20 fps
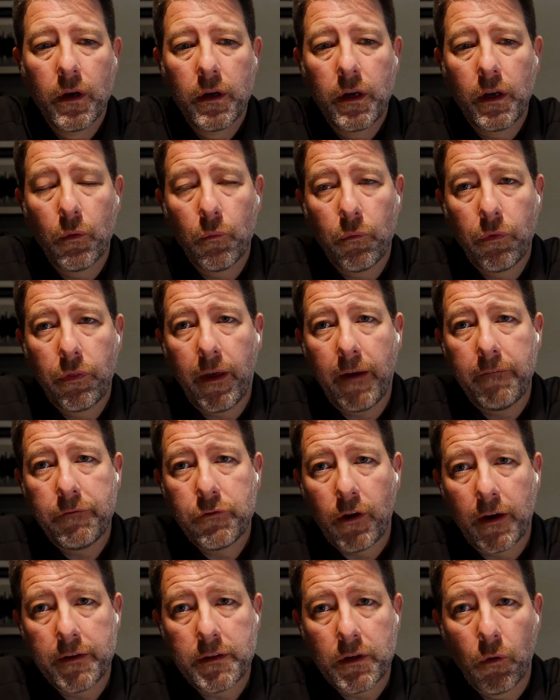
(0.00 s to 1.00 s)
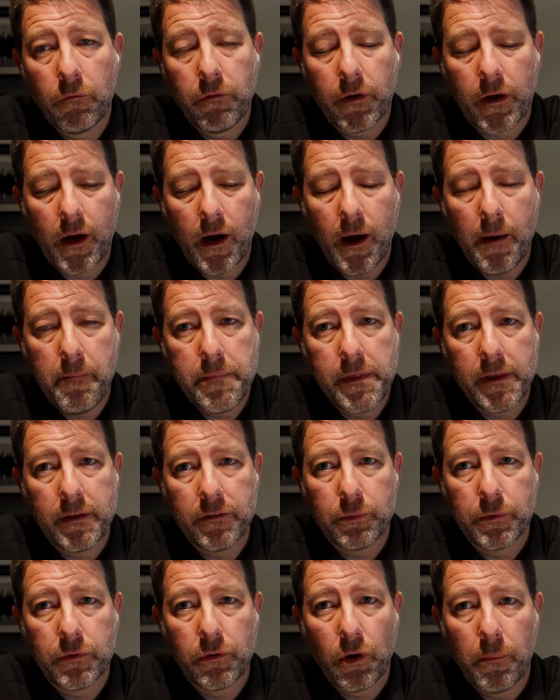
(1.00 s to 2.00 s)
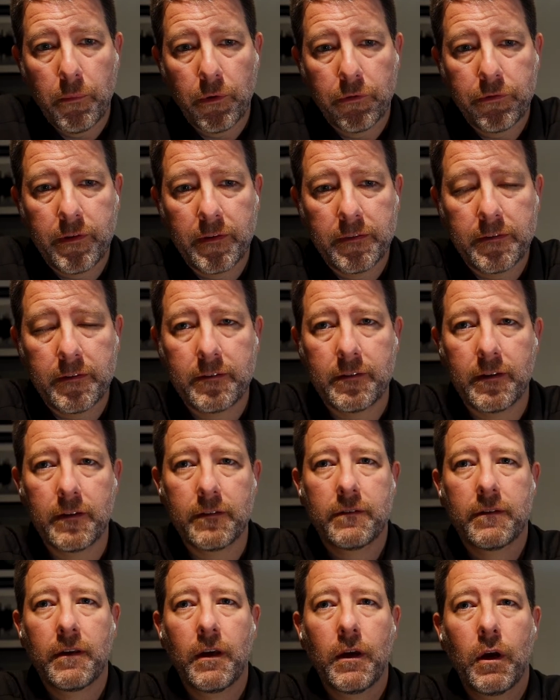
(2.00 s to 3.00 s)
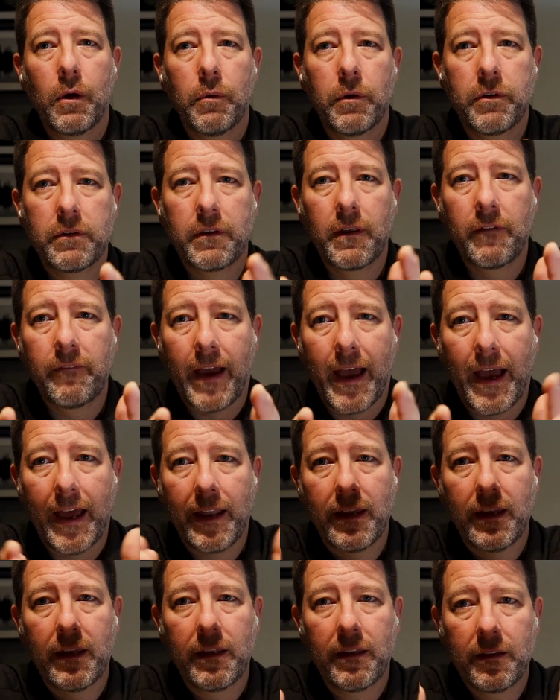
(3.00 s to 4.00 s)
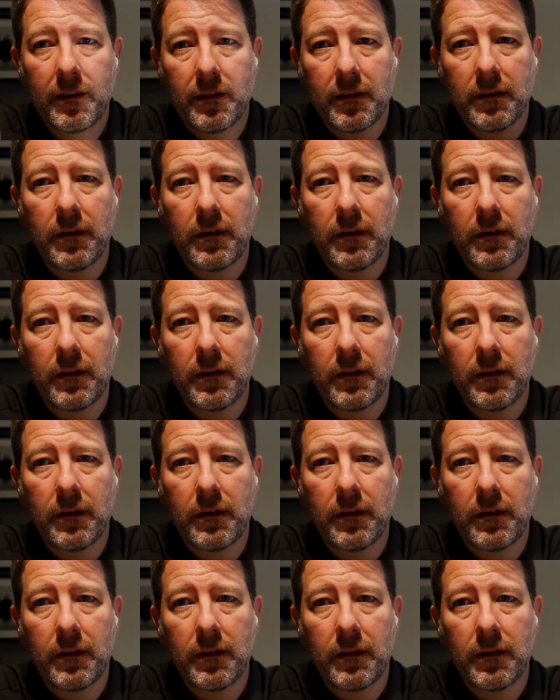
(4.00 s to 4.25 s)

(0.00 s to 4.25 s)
they've tried to overcome this with tomosynthesis, which they've added,